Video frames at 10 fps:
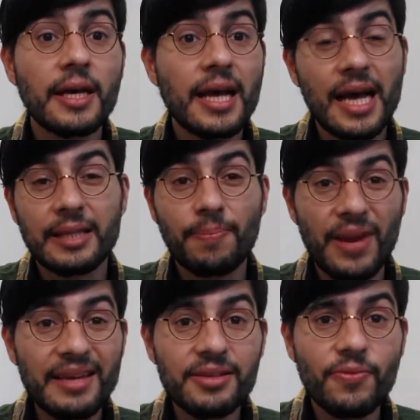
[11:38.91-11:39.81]
had
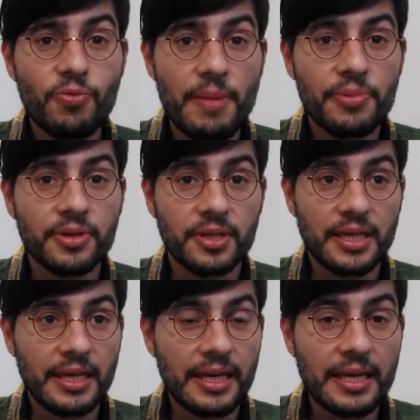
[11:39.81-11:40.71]
plenty of weapons
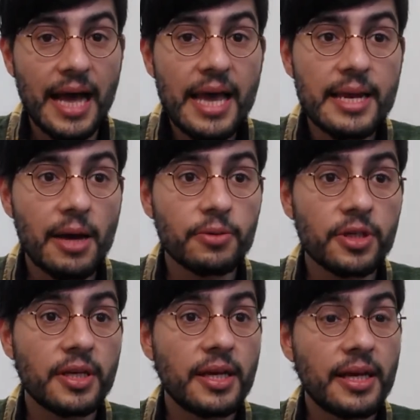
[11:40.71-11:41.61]
in
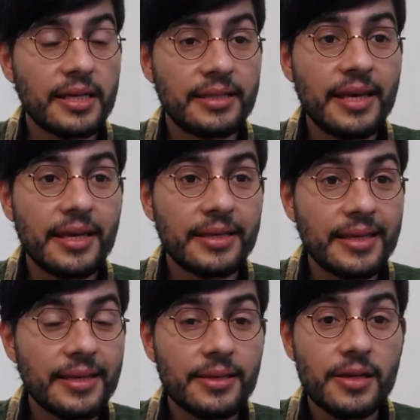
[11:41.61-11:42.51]
hideouts as they
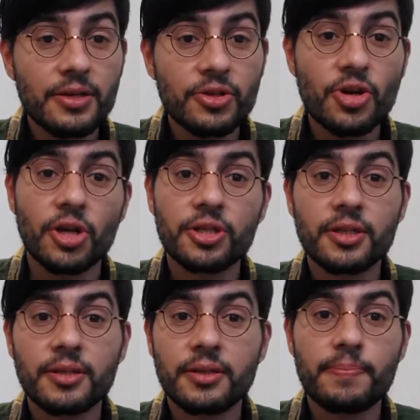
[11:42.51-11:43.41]
didn't trust
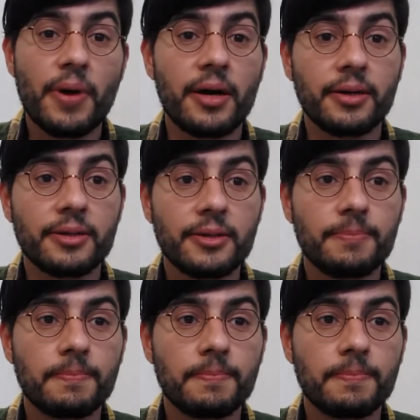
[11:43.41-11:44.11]
their partners.